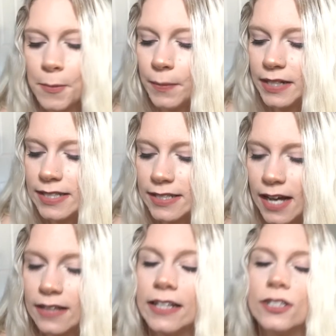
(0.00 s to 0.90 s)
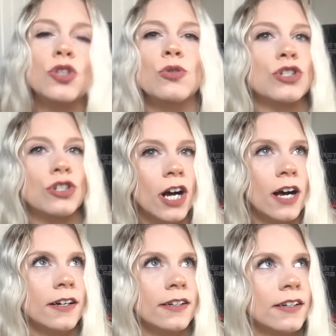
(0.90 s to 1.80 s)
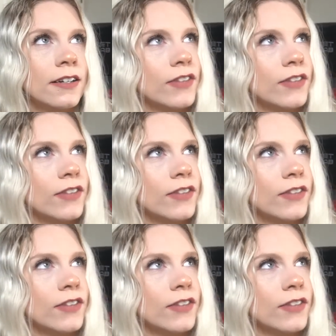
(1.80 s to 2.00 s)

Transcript: But it's not like too strong of